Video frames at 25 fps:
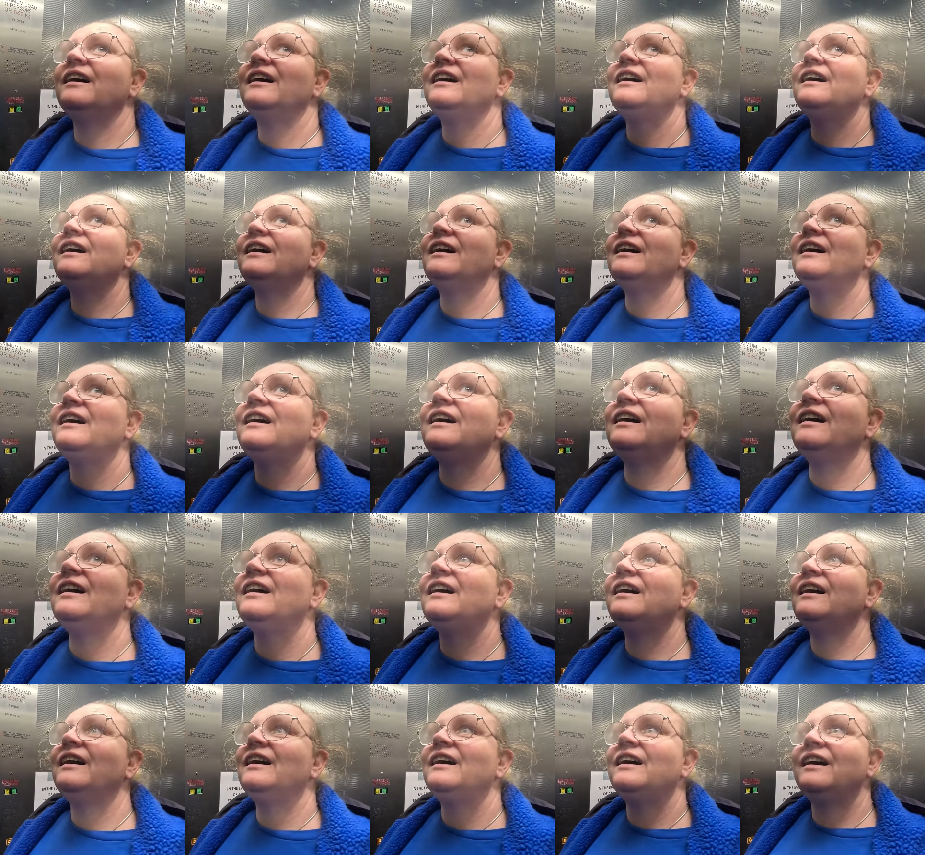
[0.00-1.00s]

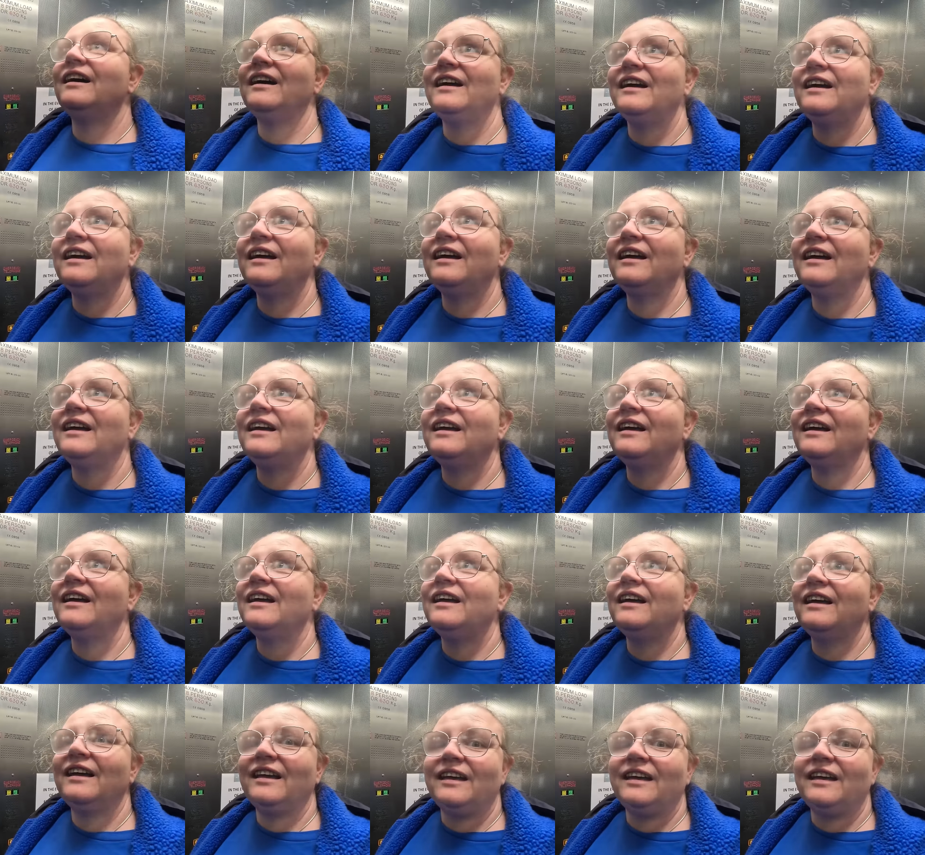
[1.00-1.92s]
(silence)